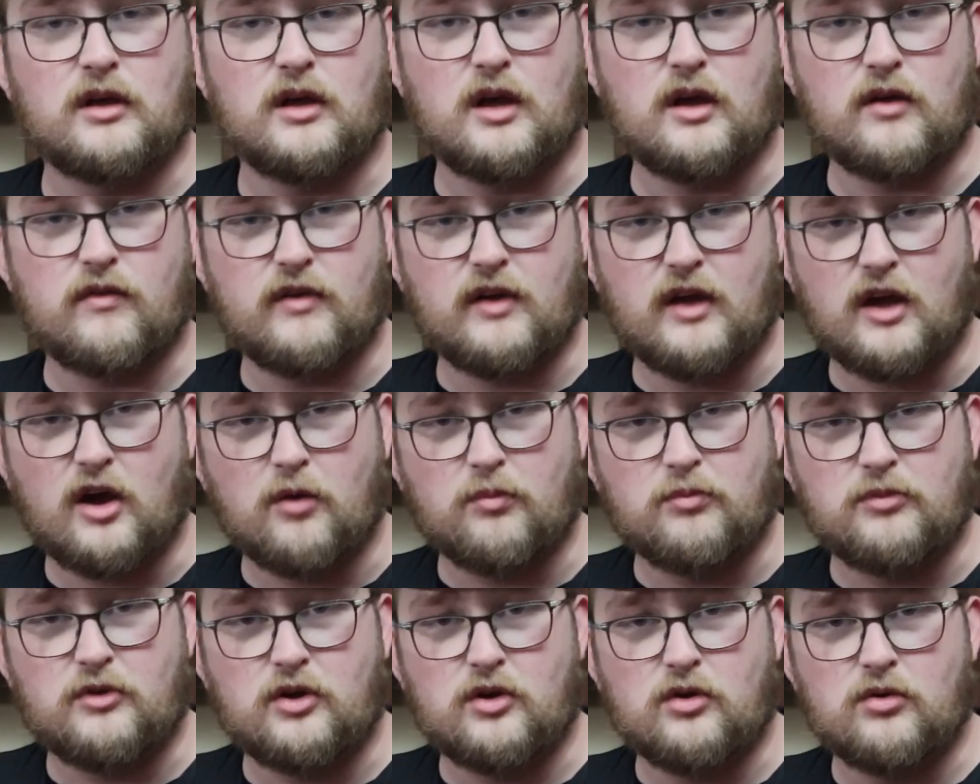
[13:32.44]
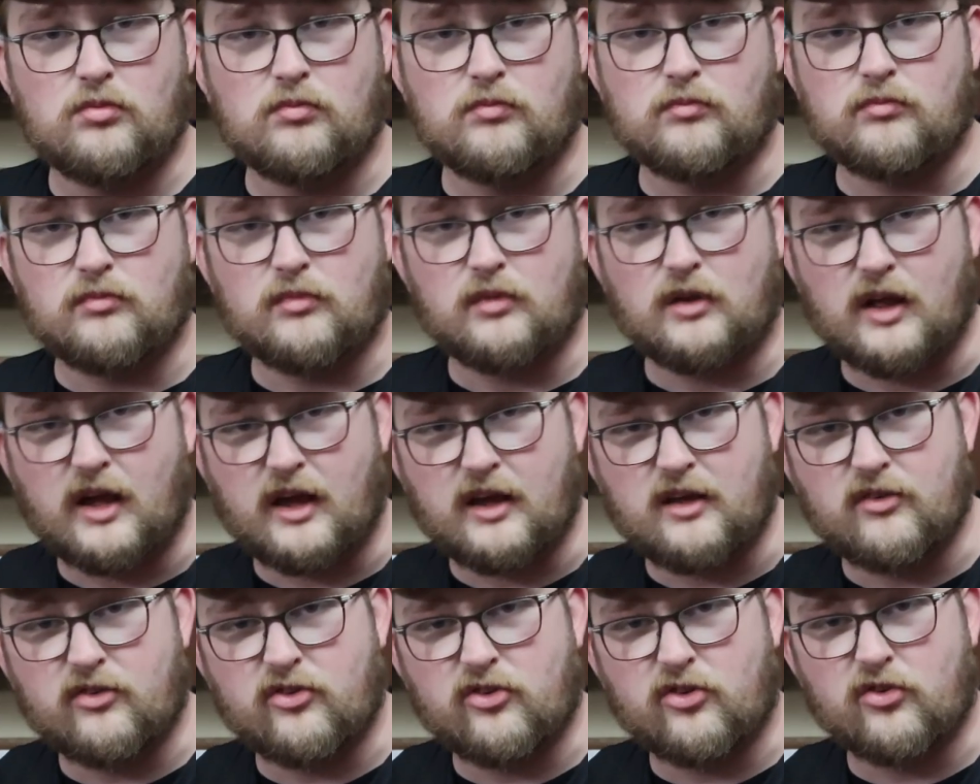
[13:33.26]
if it helped you,
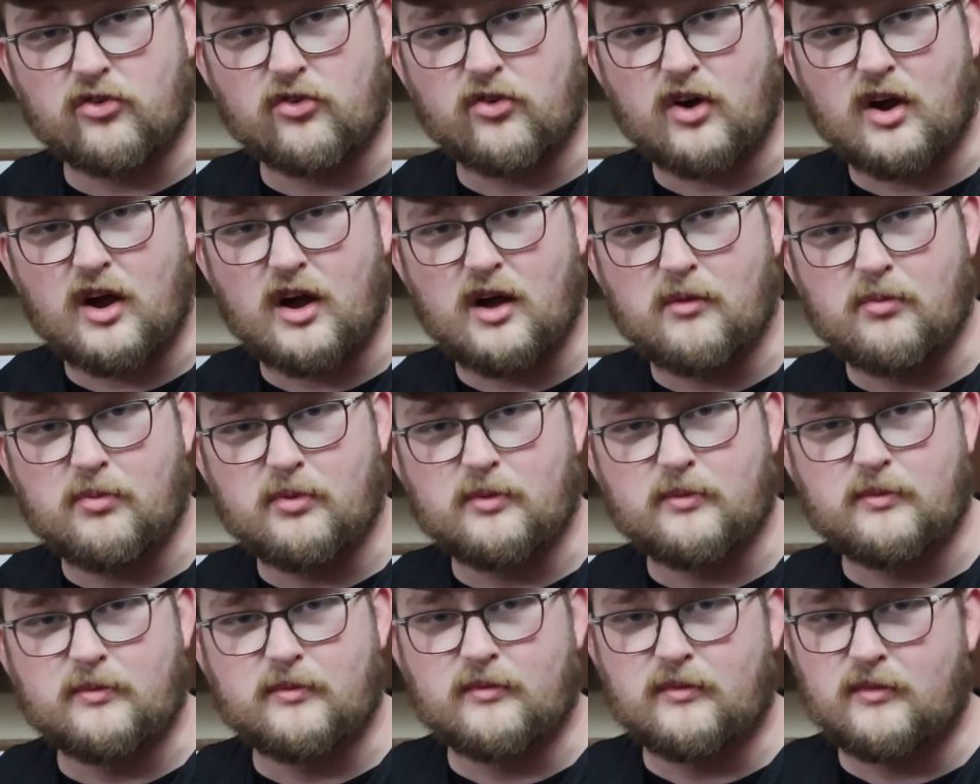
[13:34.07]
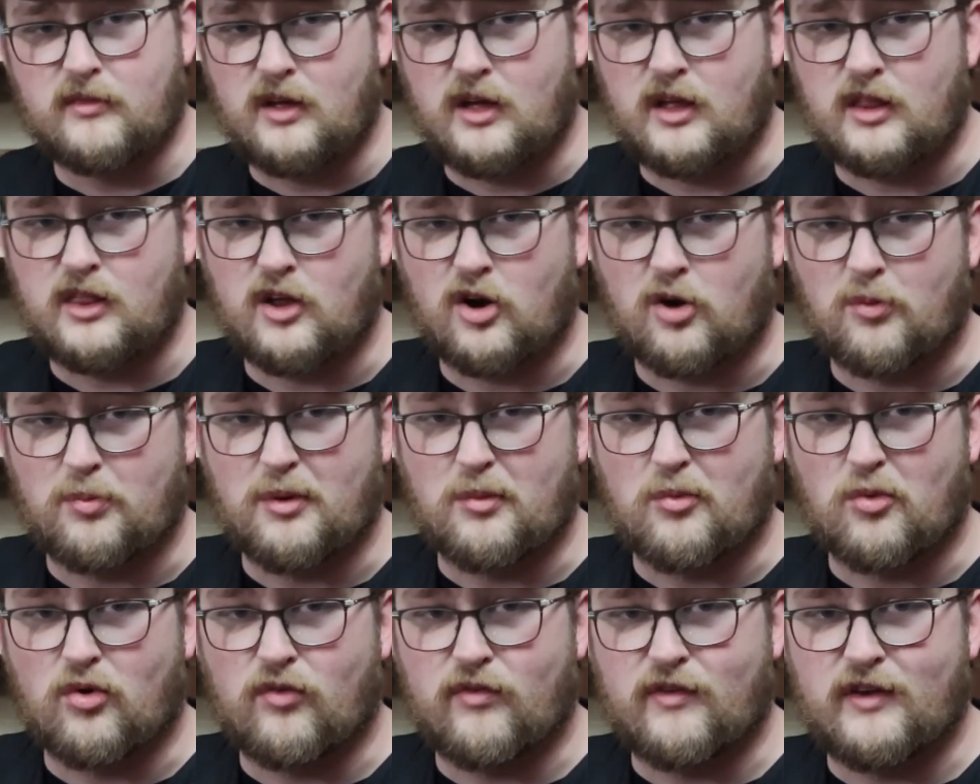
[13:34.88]
like and subscribe, and there'll
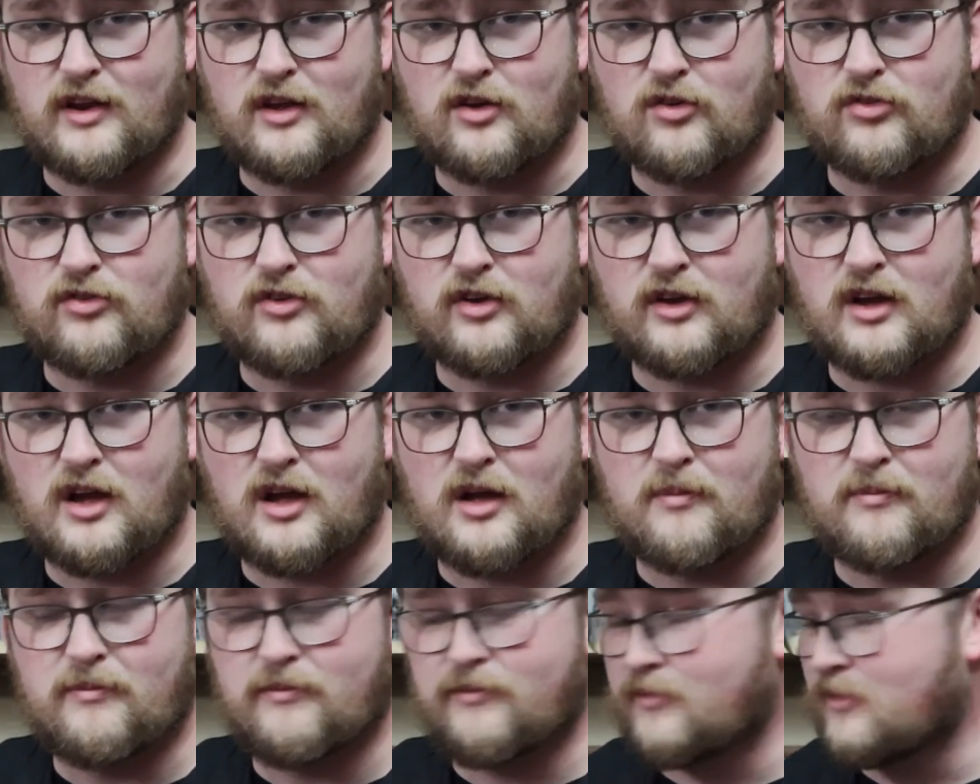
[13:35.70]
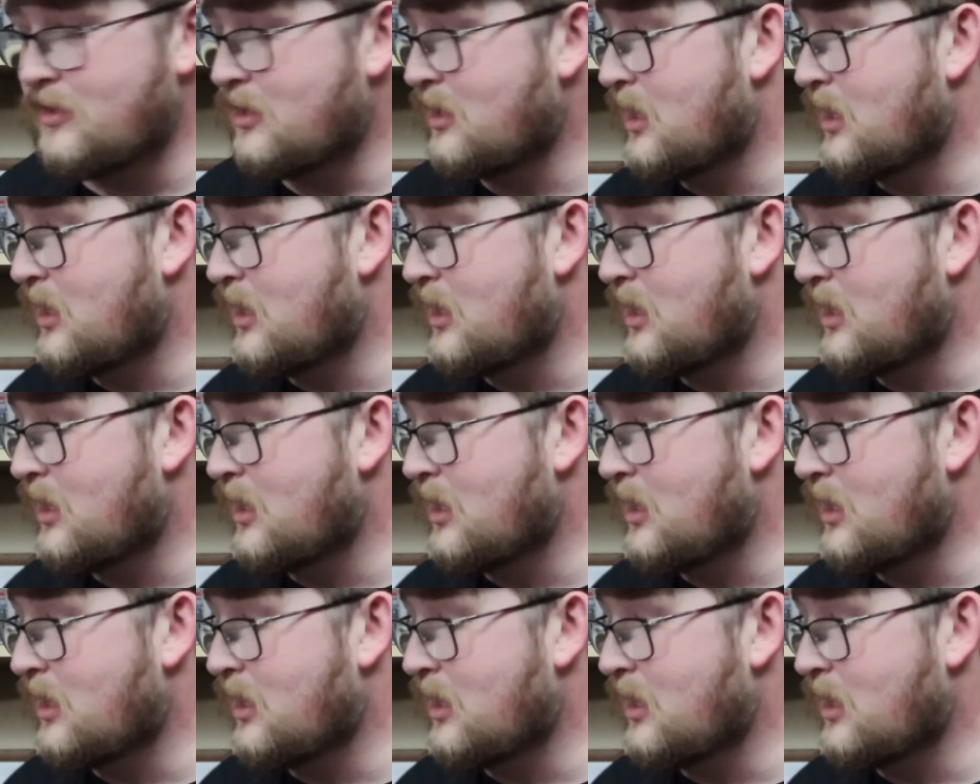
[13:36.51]
be more videos to come.